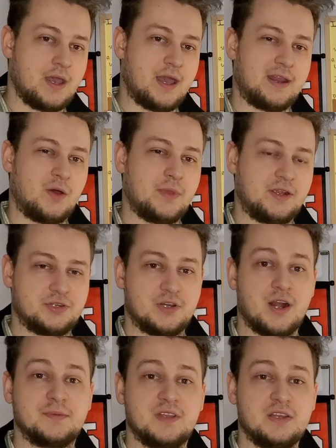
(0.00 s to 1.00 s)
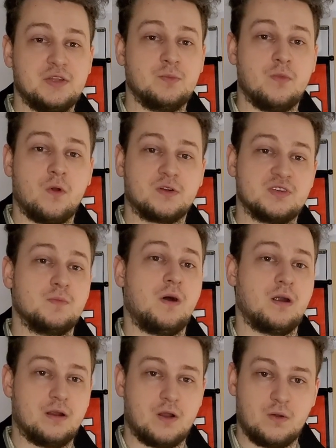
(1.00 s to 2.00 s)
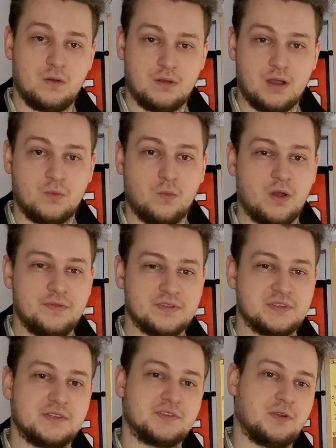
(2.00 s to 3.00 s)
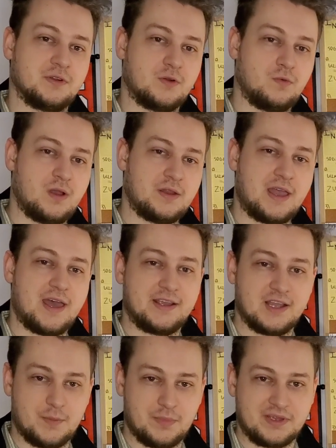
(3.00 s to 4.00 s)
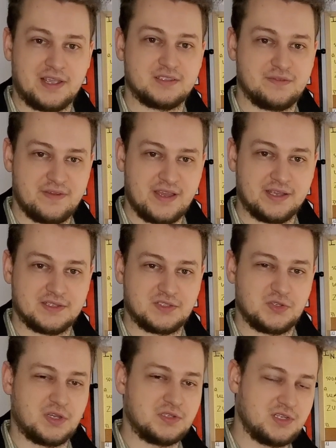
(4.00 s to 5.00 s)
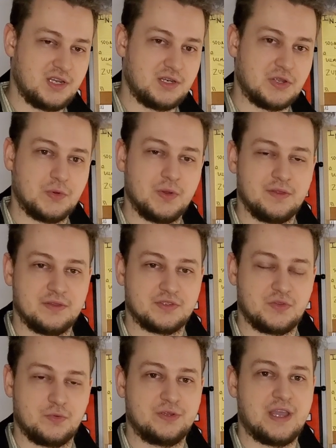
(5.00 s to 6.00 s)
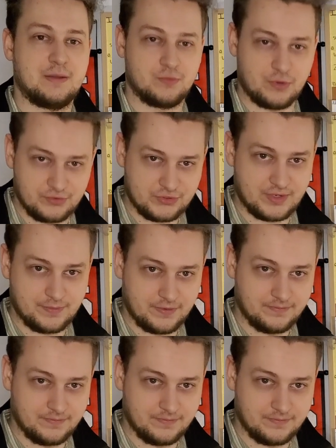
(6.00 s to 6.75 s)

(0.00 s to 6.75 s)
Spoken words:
and I'll make sure to update you more tomorrow on what the Sens are going to run heading up against Vegas to continue this 3-game road trip.